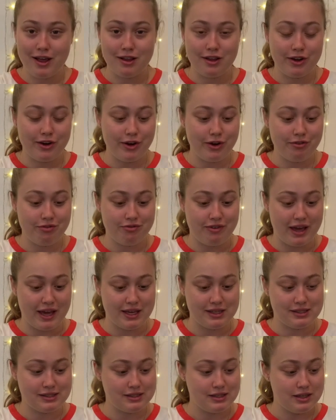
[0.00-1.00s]
on her
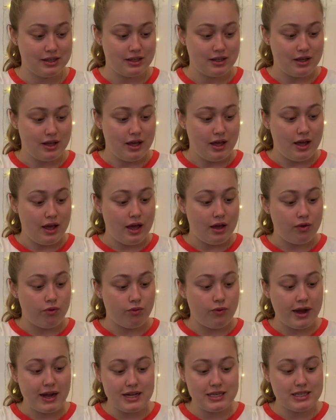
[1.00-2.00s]
face,
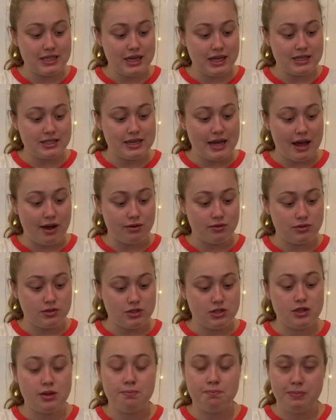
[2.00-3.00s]
ready to get down
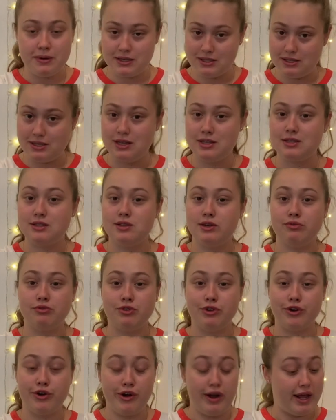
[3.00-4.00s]
to the business of
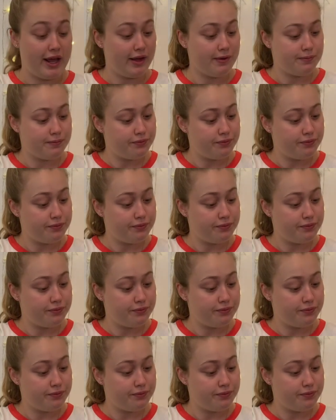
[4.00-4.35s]
learning.